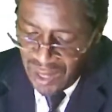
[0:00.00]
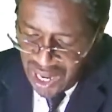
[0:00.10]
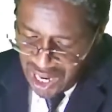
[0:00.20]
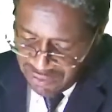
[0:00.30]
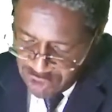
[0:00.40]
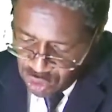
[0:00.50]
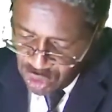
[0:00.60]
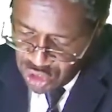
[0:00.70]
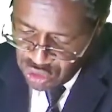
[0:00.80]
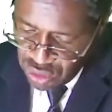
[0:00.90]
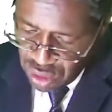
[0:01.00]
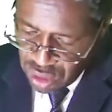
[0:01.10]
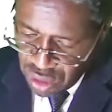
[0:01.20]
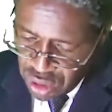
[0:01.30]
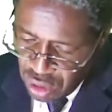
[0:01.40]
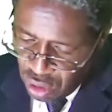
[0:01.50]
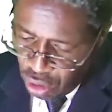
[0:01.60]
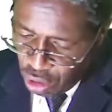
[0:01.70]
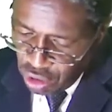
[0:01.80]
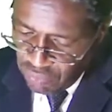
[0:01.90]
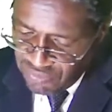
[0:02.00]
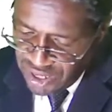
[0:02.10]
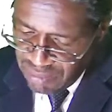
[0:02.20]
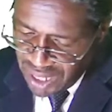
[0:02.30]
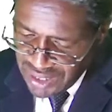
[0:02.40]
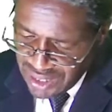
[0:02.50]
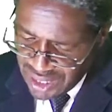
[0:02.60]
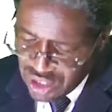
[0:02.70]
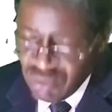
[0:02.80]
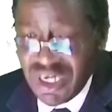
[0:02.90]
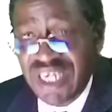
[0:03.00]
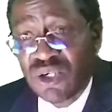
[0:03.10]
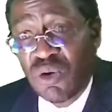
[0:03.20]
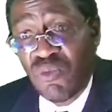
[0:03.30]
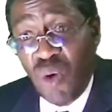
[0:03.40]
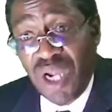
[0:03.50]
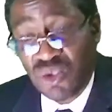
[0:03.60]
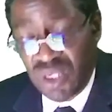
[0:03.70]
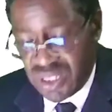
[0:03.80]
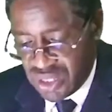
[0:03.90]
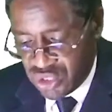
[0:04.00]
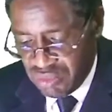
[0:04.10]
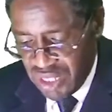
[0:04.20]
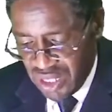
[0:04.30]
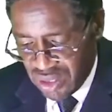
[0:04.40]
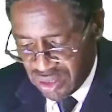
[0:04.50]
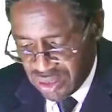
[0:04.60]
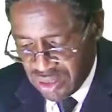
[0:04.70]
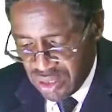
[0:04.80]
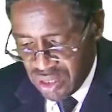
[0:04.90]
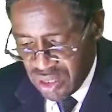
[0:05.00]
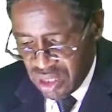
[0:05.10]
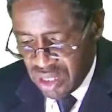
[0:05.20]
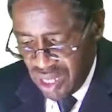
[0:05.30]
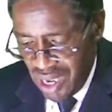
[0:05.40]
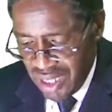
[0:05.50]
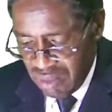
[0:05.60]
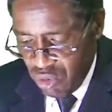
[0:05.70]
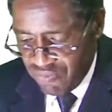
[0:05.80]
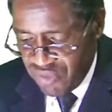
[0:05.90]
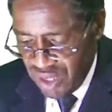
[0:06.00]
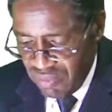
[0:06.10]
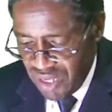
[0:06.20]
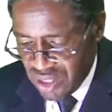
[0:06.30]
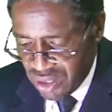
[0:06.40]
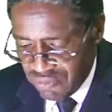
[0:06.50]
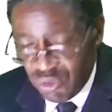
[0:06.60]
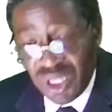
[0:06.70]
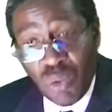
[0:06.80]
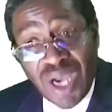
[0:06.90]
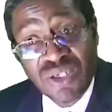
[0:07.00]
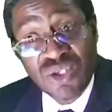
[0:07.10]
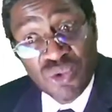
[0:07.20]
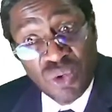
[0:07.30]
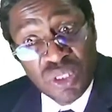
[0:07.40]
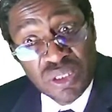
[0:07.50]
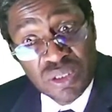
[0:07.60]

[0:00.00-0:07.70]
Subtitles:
I've told you all of them had an accumulated of 126 million. I removed 3 million for the one sold.